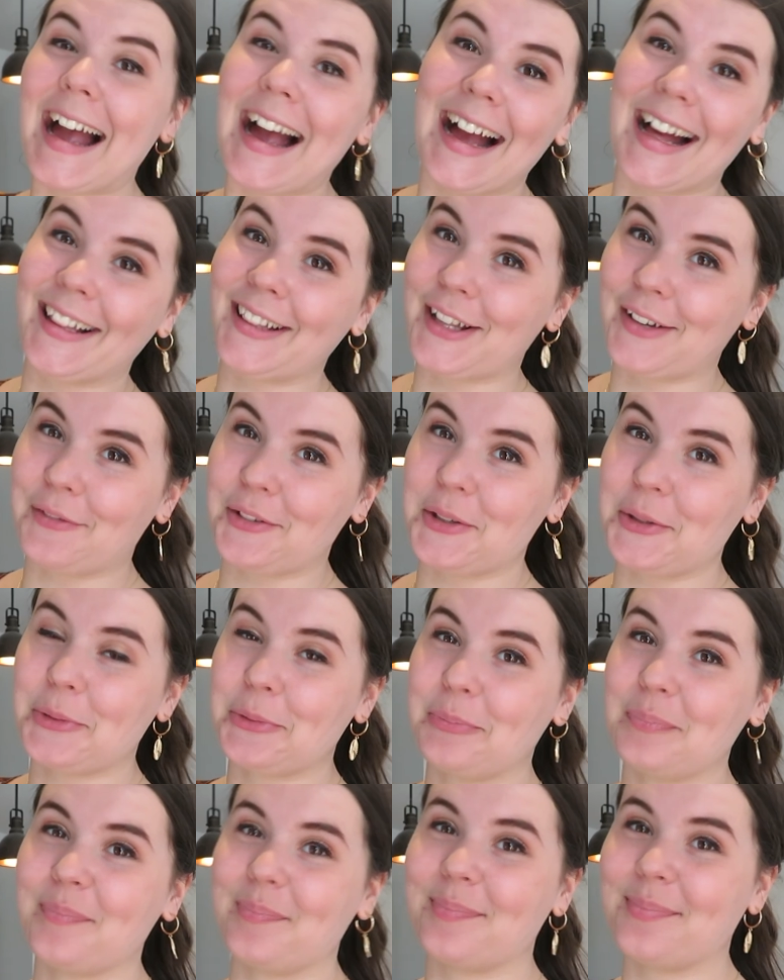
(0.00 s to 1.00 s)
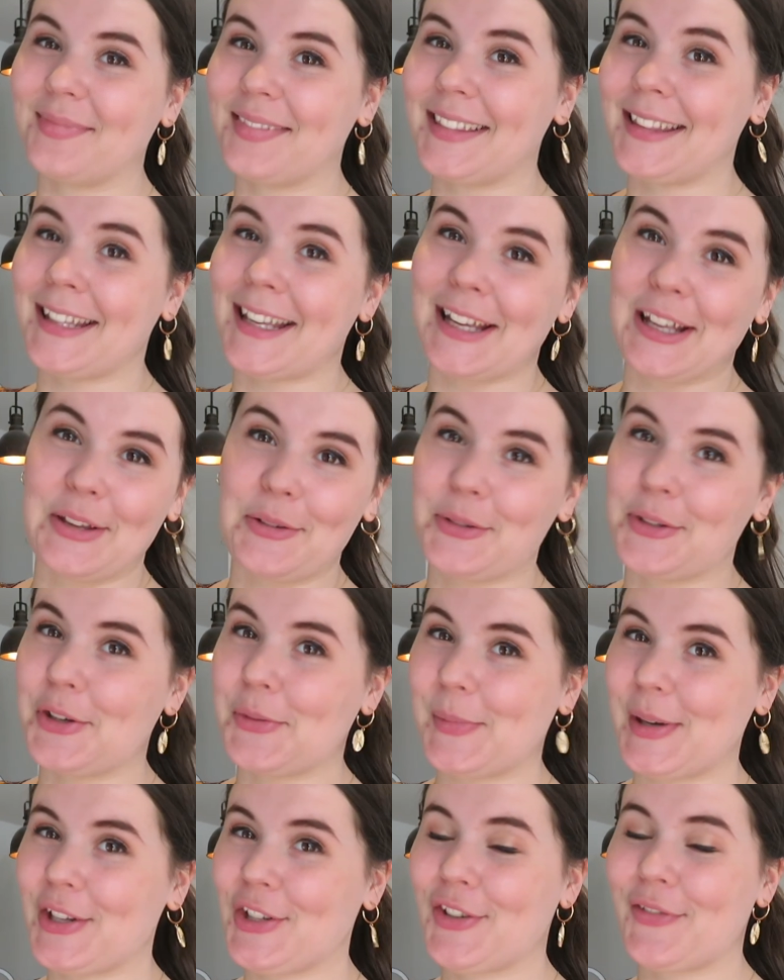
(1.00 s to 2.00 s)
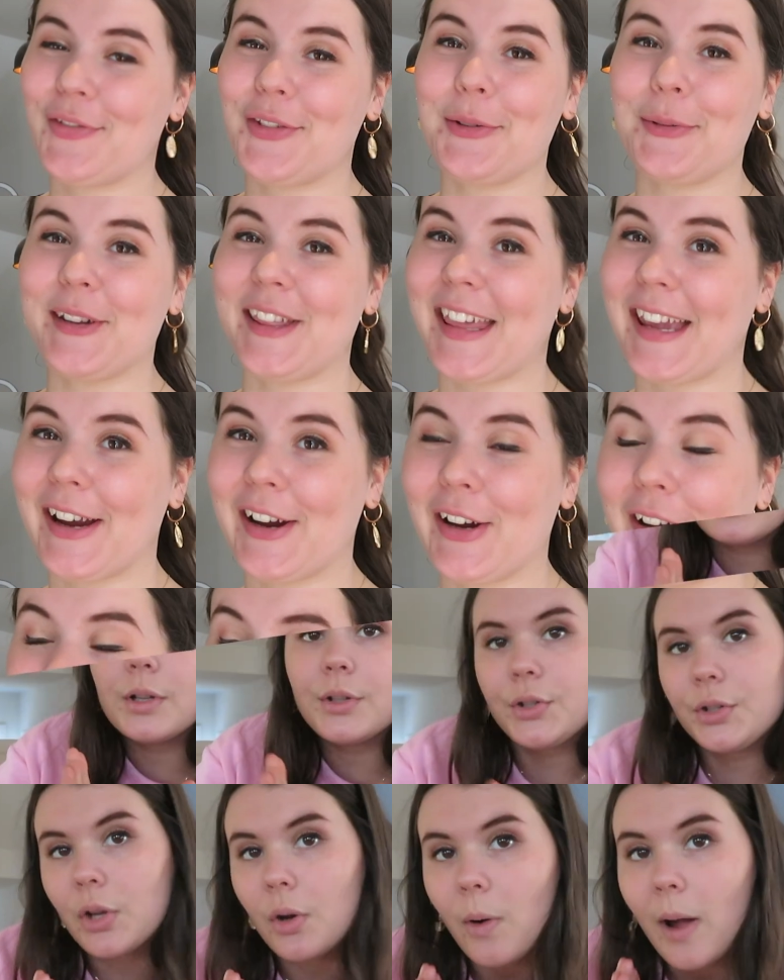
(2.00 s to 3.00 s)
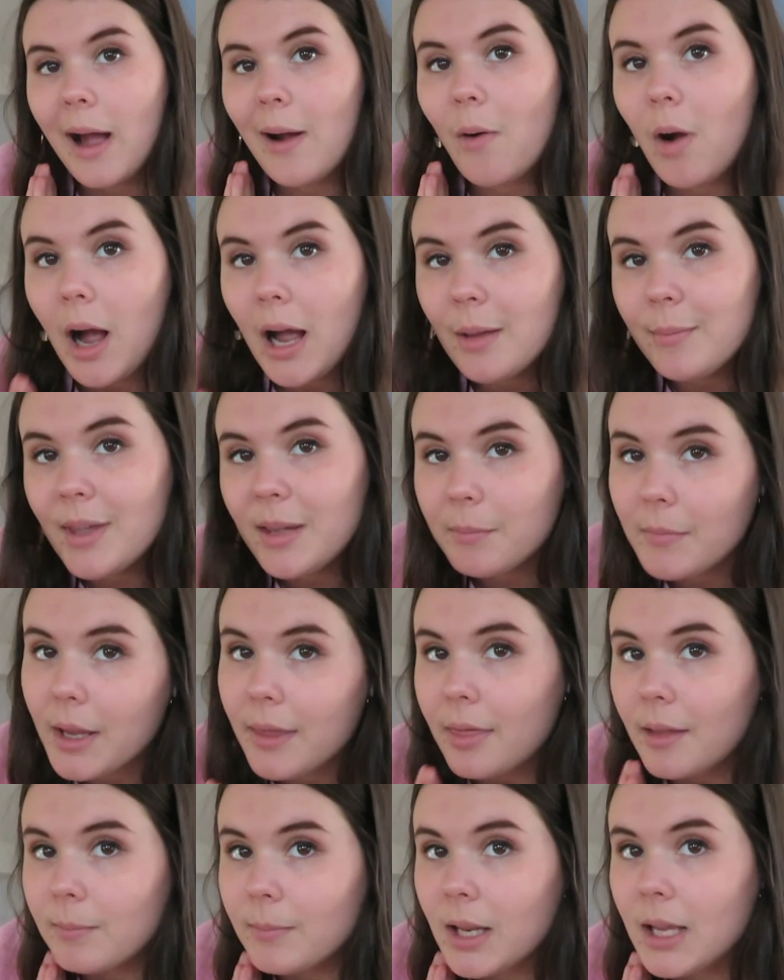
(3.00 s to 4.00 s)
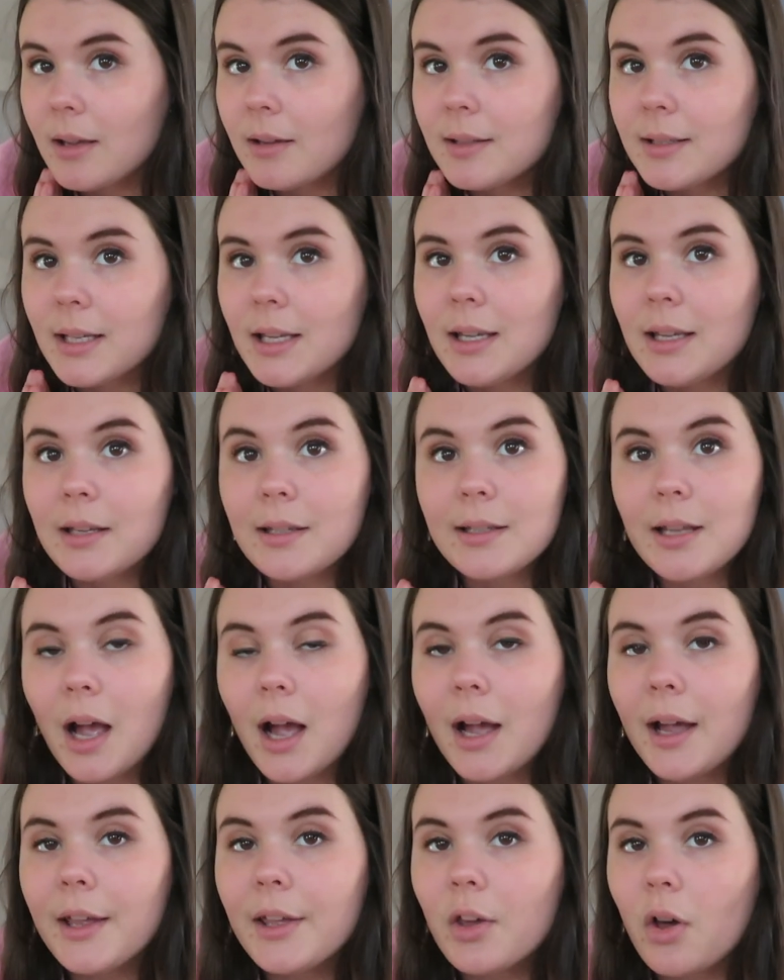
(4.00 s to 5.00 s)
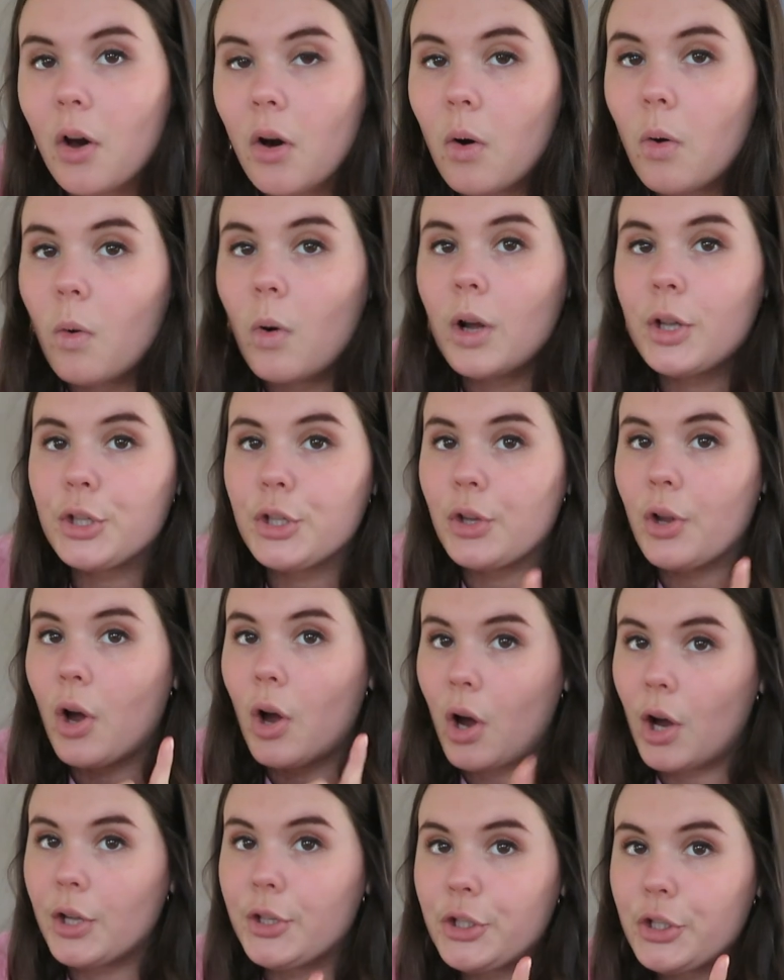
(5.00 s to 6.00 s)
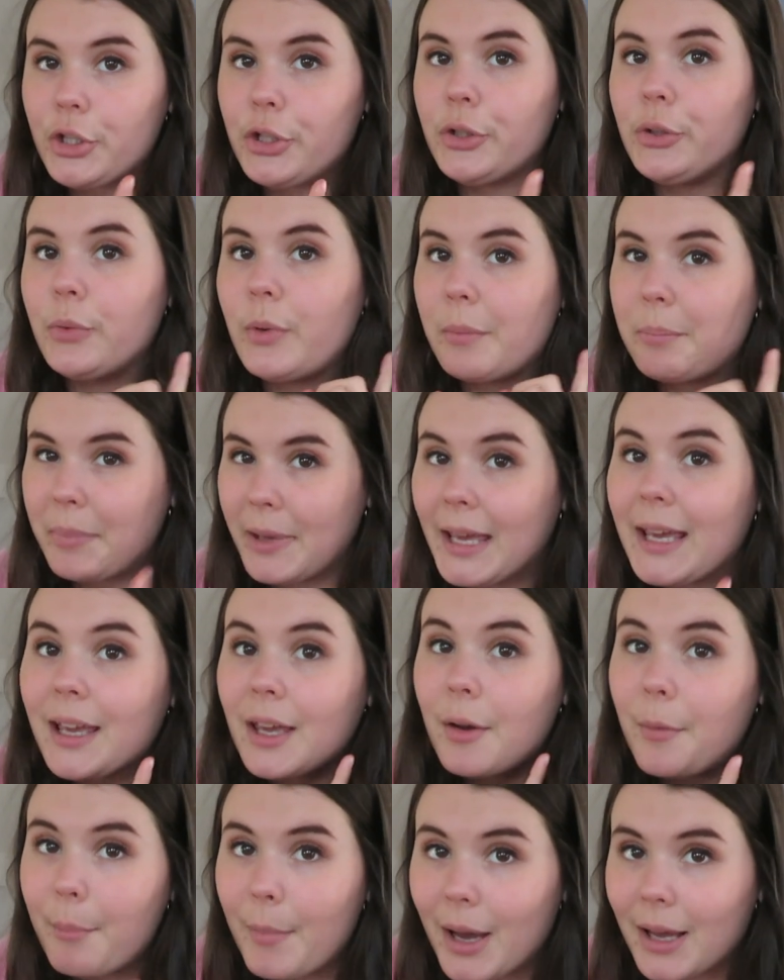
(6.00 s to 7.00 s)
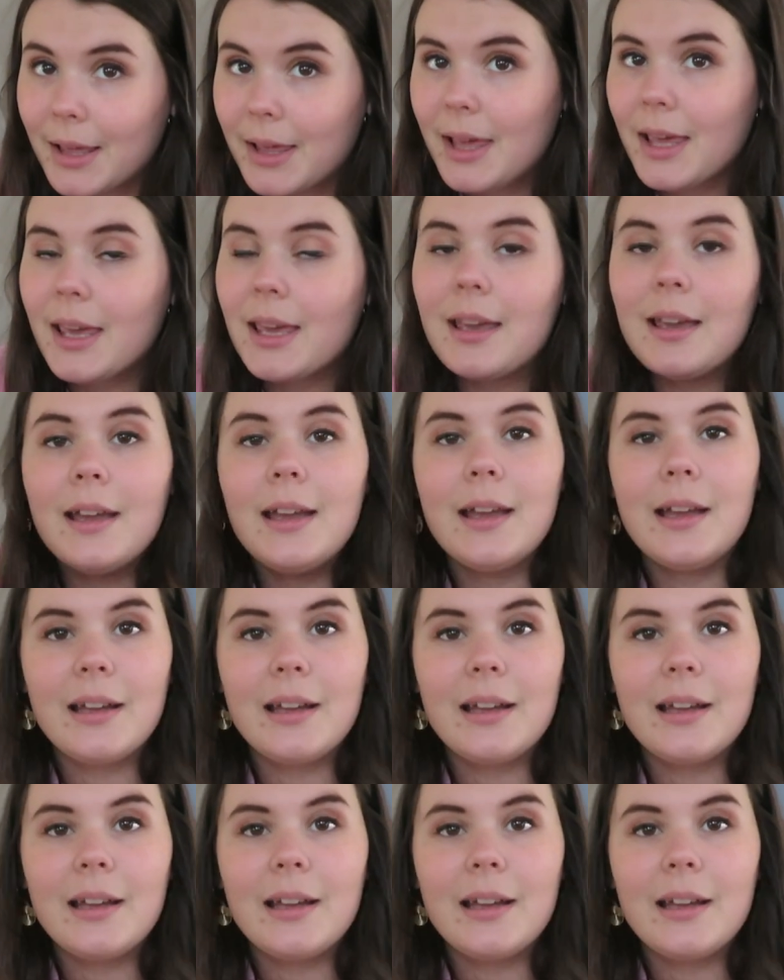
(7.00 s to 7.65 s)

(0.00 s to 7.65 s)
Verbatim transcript: I love you. Thank you so much if you were there. So how I make my thumbnails is I go onto PicMonkey.